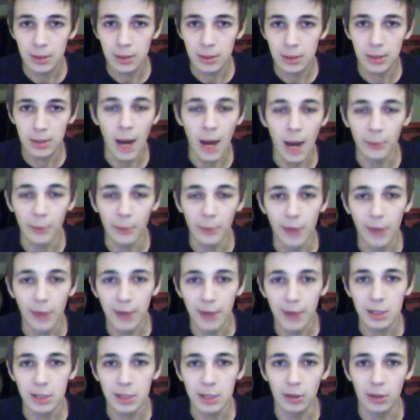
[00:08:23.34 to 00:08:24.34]
Tywin
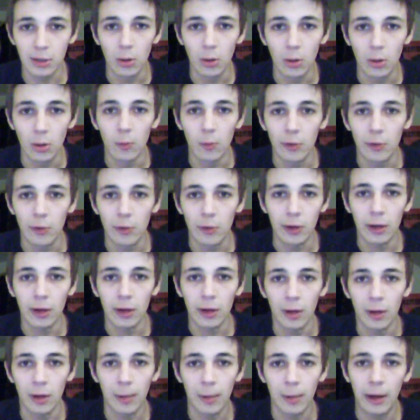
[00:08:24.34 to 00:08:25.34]
Lannister over in
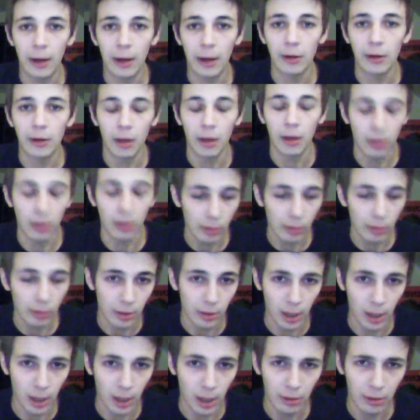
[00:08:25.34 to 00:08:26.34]
Harrenhal,
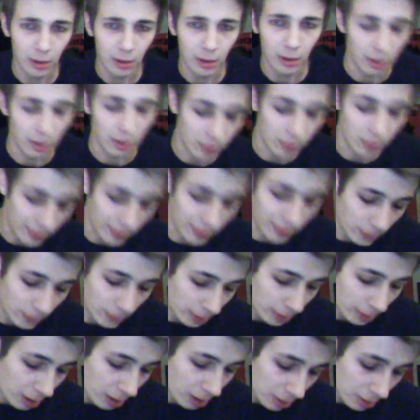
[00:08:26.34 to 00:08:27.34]
or whatever you
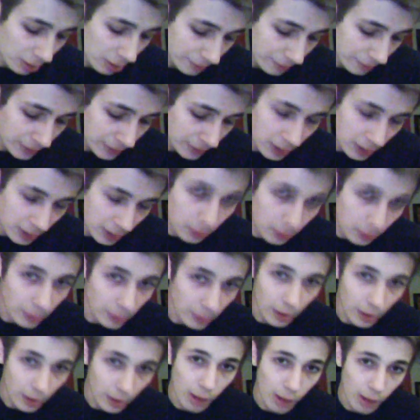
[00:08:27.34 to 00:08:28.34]
want to call it,
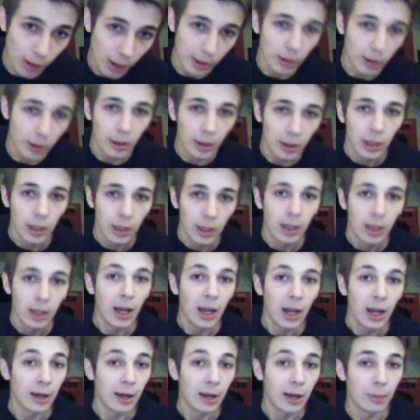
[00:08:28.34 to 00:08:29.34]
with Arya.
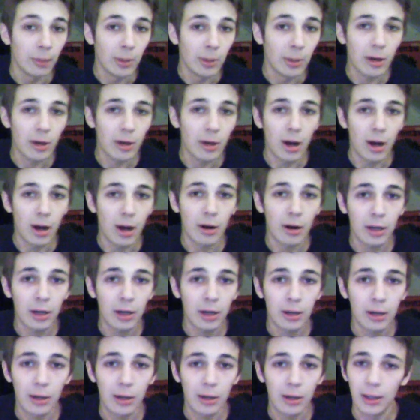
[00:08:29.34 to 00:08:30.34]
And in the book,
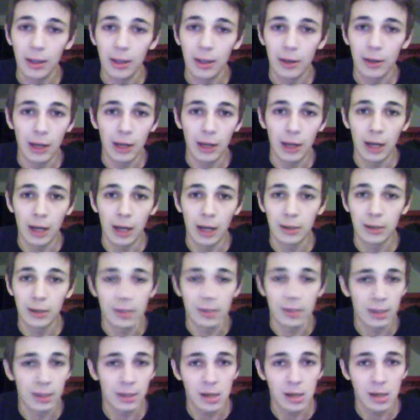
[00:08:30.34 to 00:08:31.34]
Arya, and this
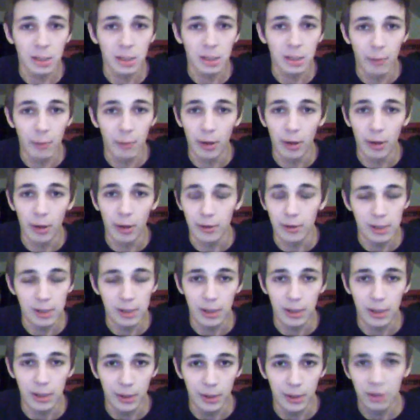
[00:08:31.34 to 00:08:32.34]
isn't any spoilers
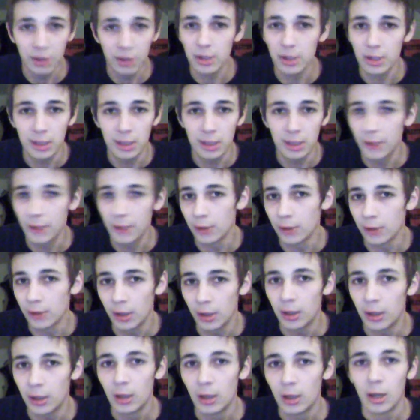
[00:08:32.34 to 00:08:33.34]
either, it's just different.
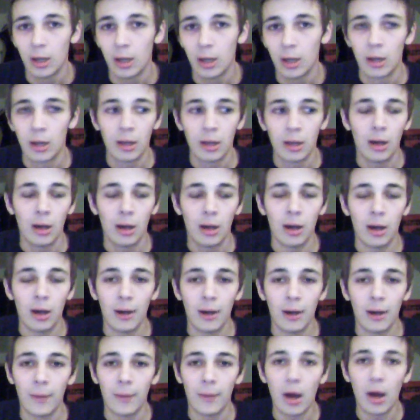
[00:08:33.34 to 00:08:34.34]

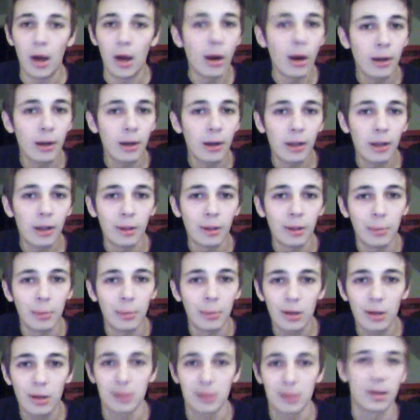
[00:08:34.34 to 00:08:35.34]
Arya in the
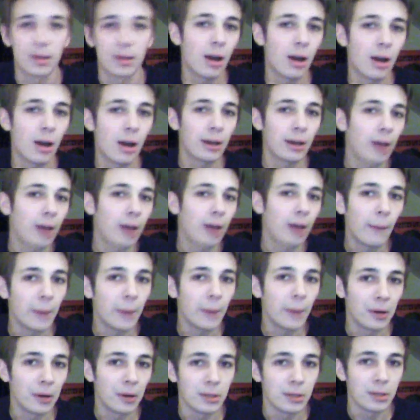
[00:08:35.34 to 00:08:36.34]
book is not a
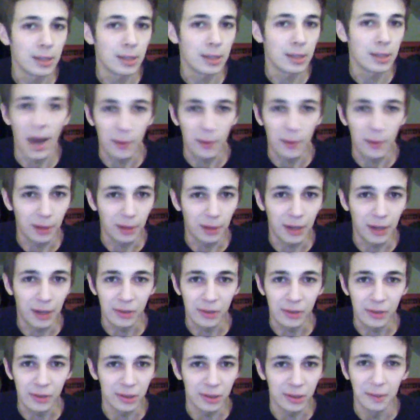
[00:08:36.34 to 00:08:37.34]
cupbearer to Tywin
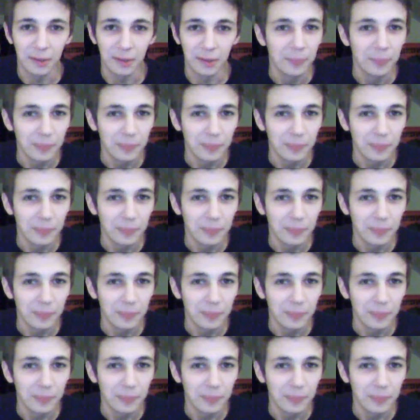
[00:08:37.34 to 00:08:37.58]
Lannister.